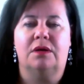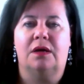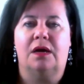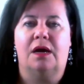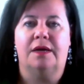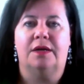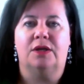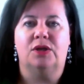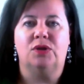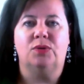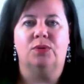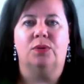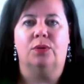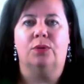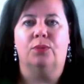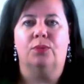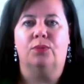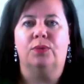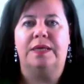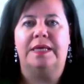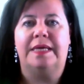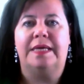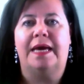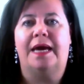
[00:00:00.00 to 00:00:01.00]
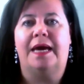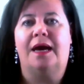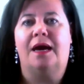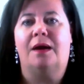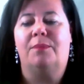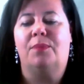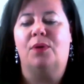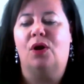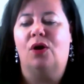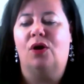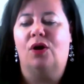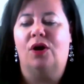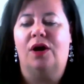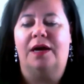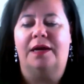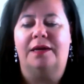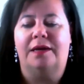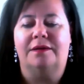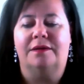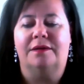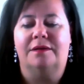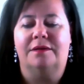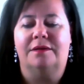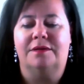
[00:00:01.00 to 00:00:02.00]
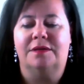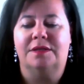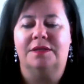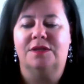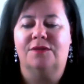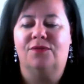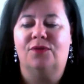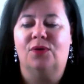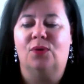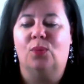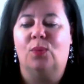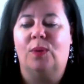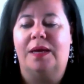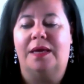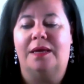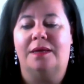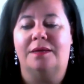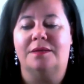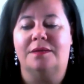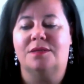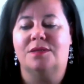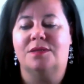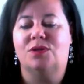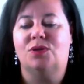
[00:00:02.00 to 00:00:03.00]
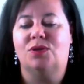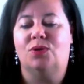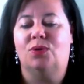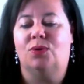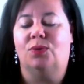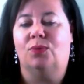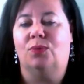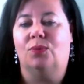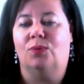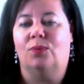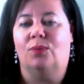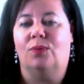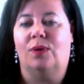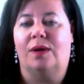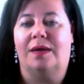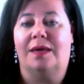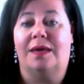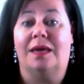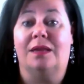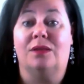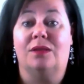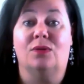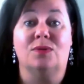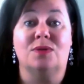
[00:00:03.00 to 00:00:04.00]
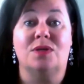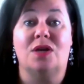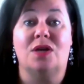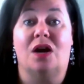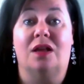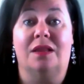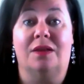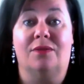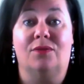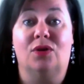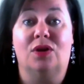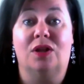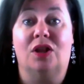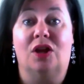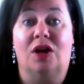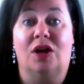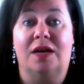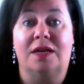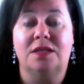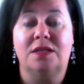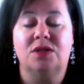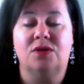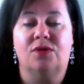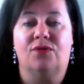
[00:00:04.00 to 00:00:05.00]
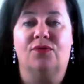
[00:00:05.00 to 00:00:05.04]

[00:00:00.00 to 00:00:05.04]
kind of do a recap on the different ways to get those high-level clients.